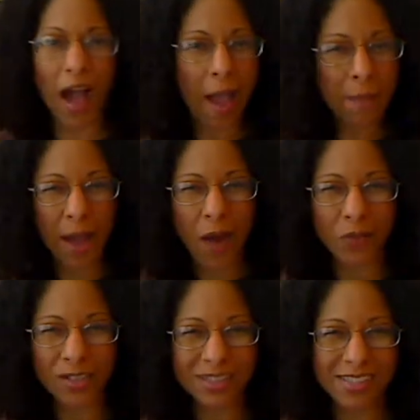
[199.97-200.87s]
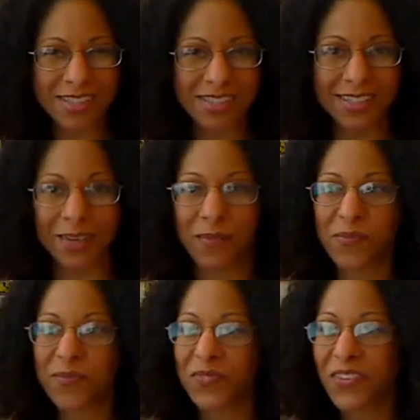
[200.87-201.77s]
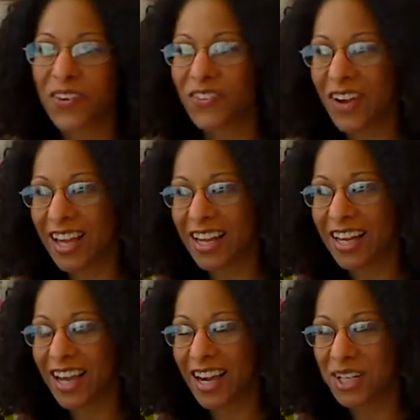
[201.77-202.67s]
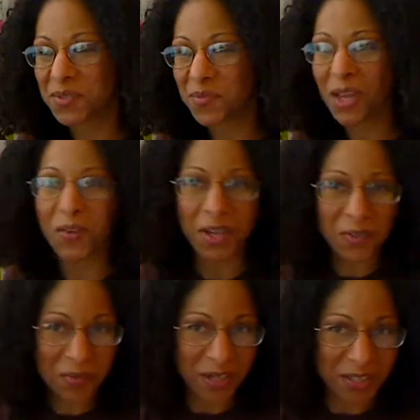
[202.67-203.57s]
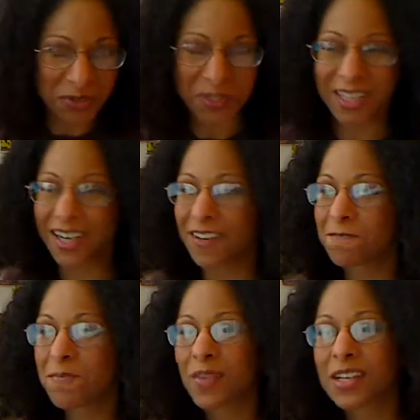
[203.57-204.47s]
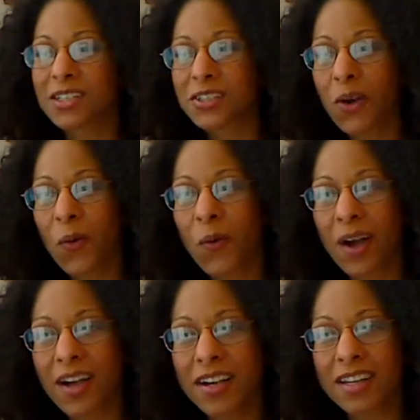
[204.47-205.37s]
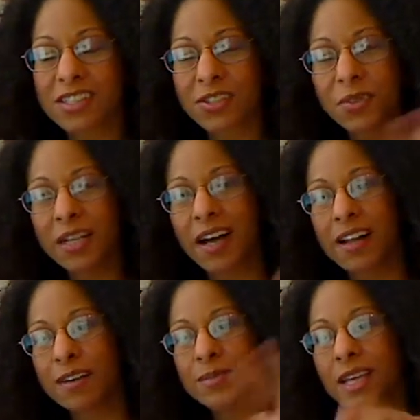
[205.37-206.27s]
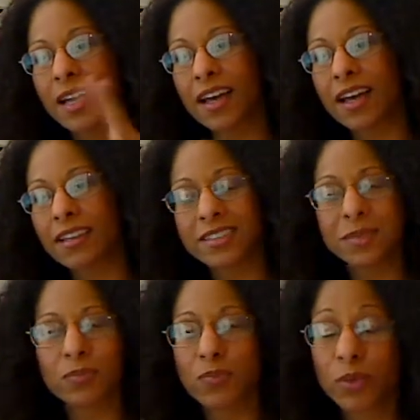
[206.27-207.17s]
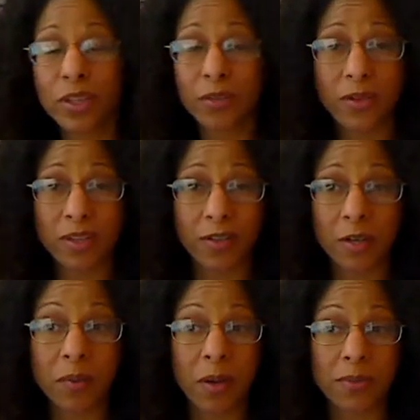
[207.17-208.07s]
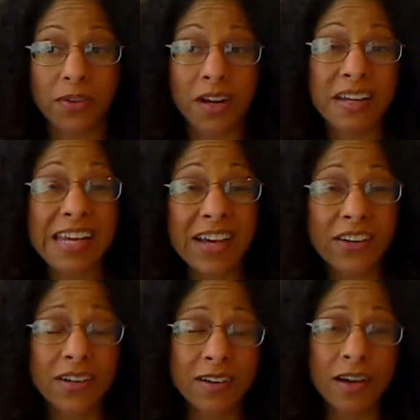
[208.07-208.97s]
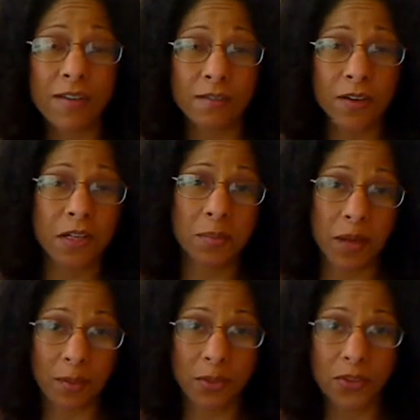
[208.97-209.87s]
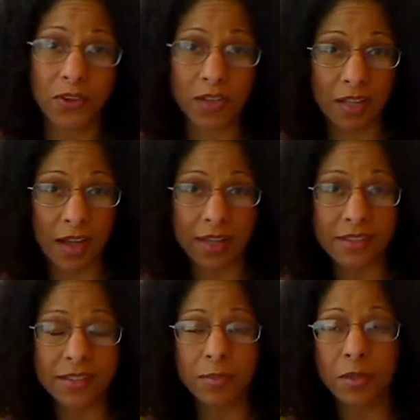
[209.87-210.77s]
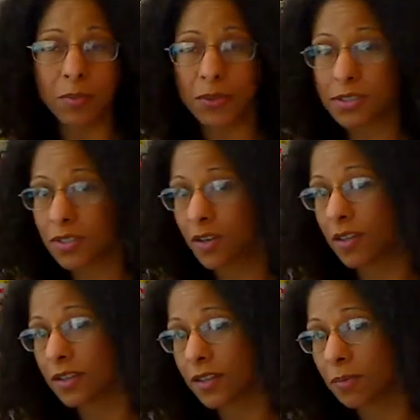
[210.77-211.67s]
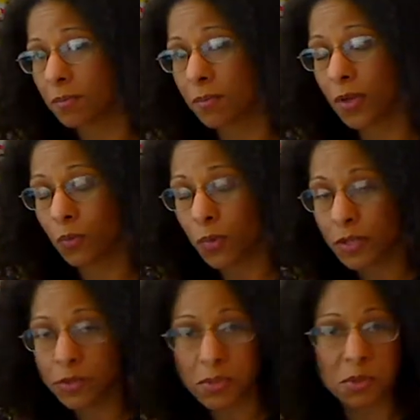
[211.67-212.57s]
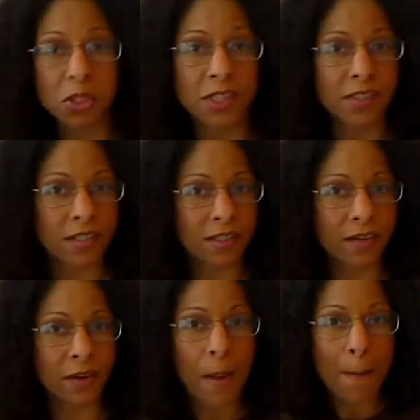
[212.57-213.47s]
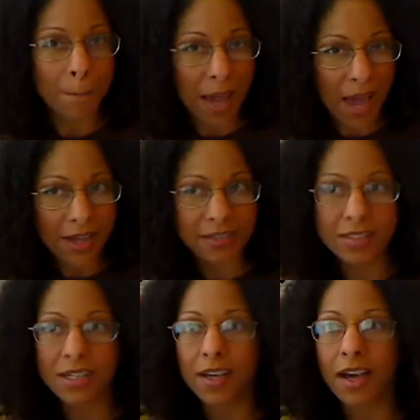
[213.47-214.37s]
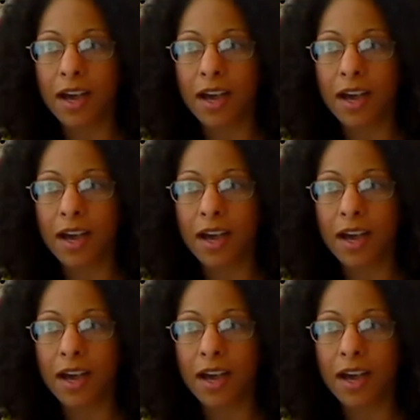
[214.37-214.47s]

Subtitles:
high-powered system, right? Anyway, going back to TweetDeck. So it has 3 columns, and it's really, really very popular. Another very popular client that people install on their Windows machines and their Macs